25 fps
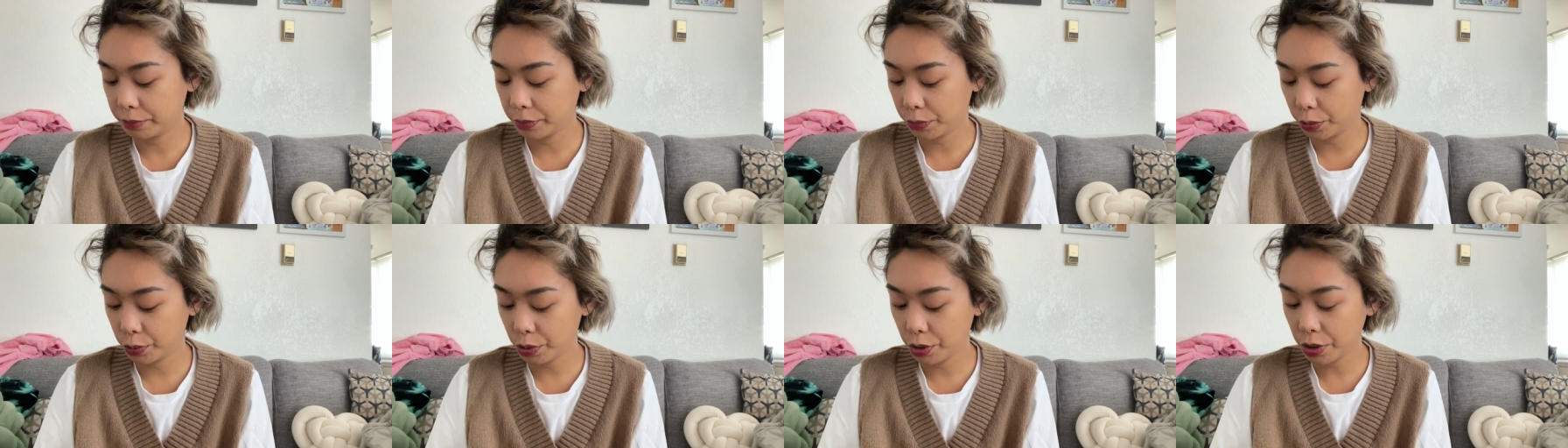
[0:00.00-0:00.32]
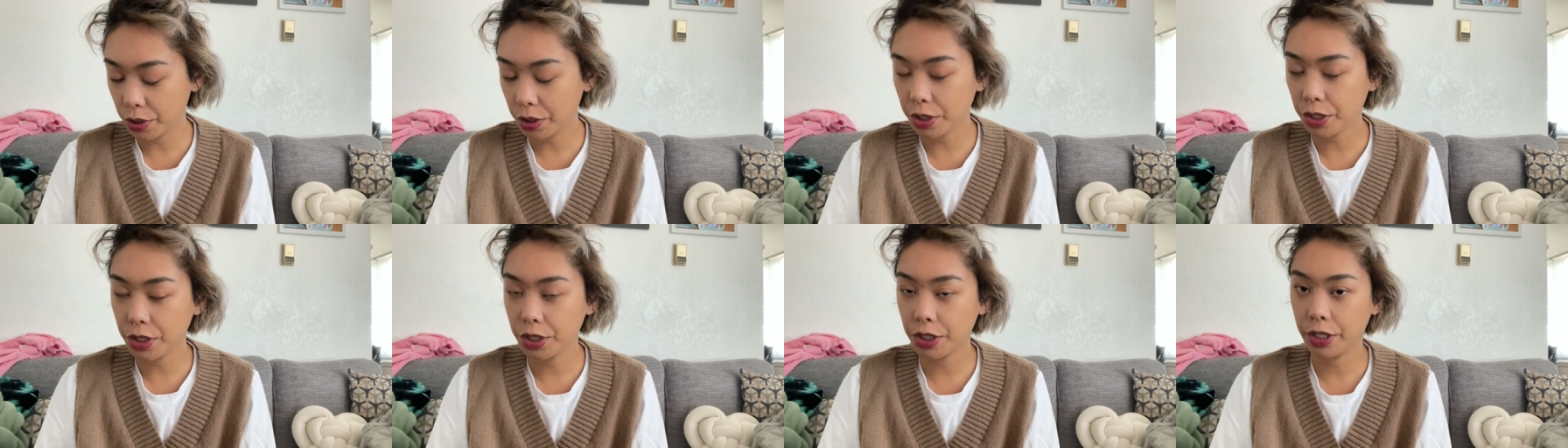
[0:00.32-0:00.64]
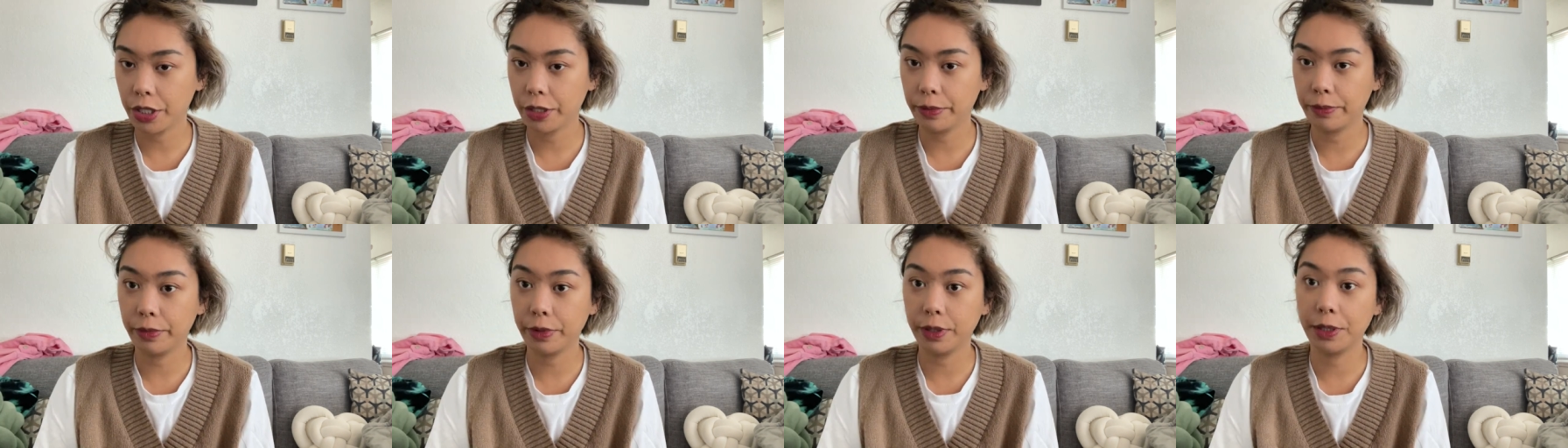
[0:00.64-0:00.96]
Ordered
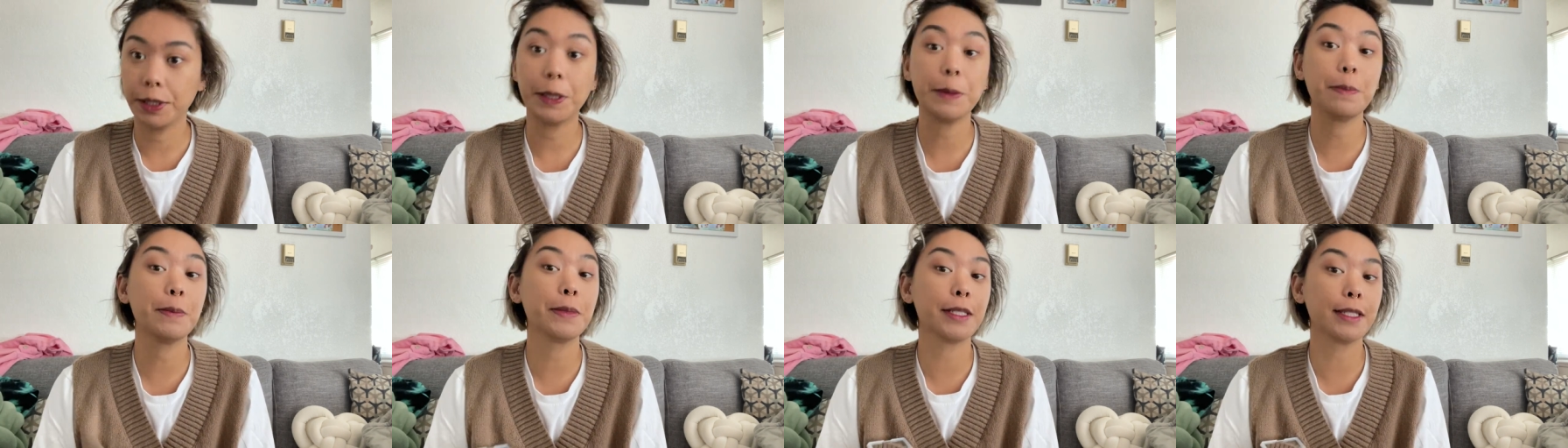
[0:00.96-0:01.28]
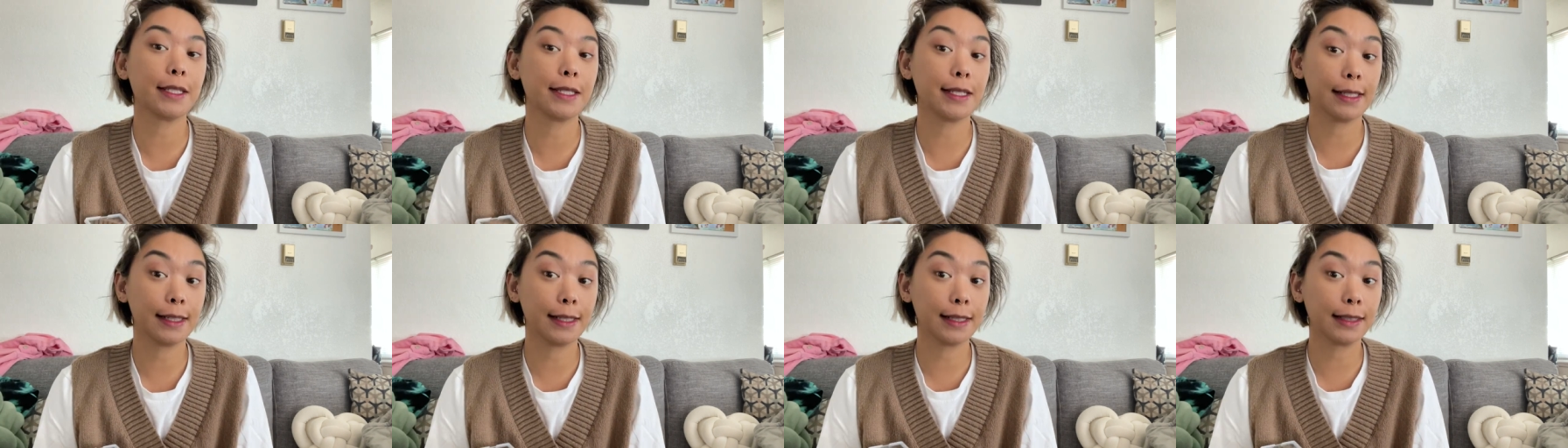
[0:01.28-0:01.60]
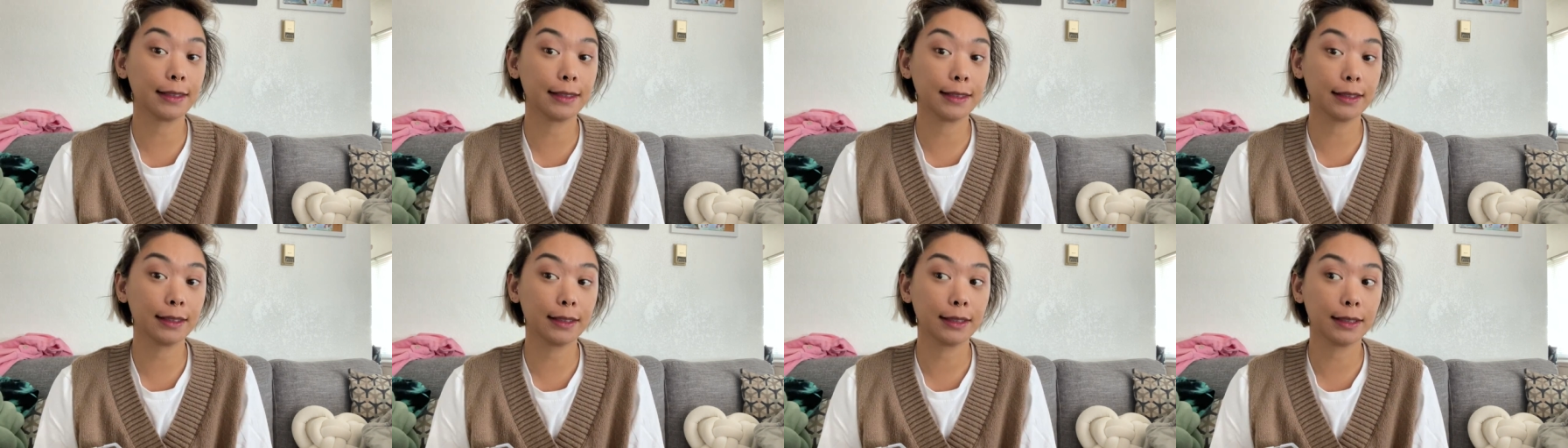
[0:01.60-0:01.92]
some
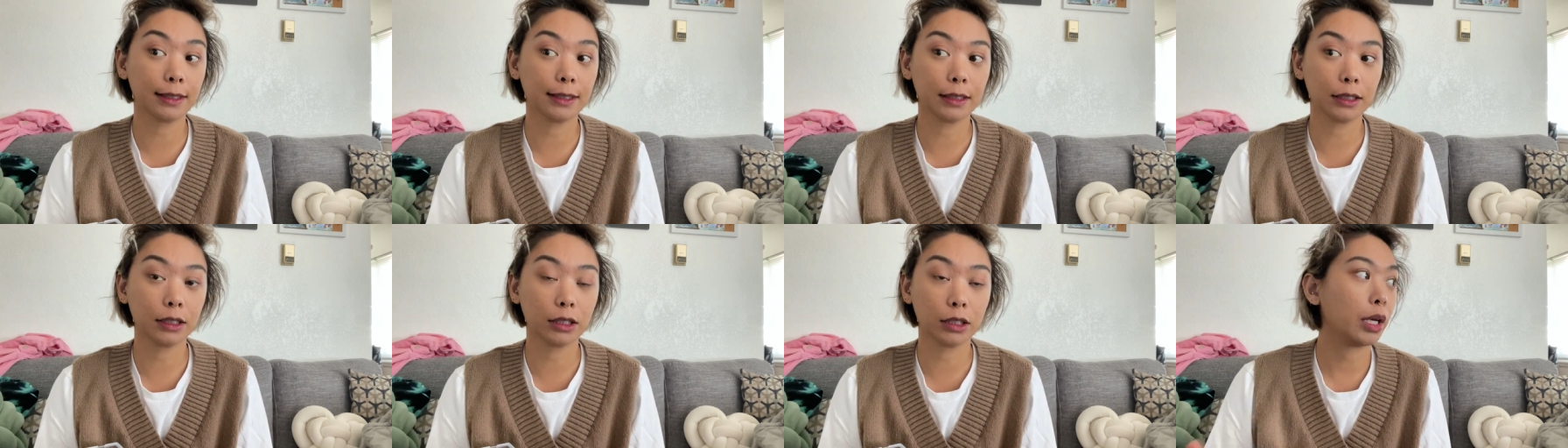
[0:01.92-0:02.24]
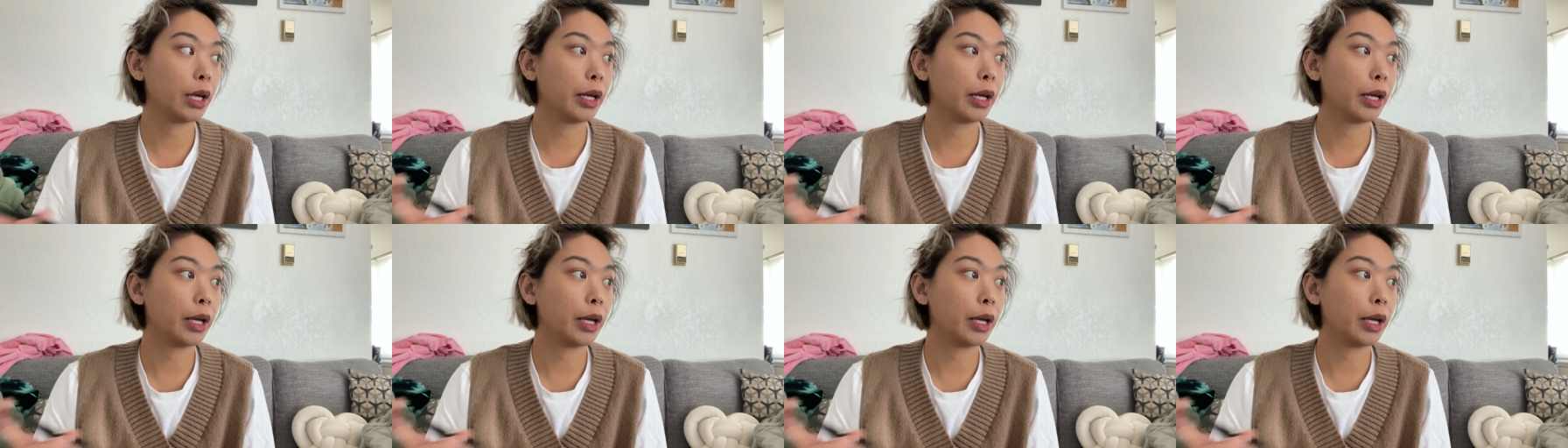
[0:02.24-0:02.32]
lipsticks.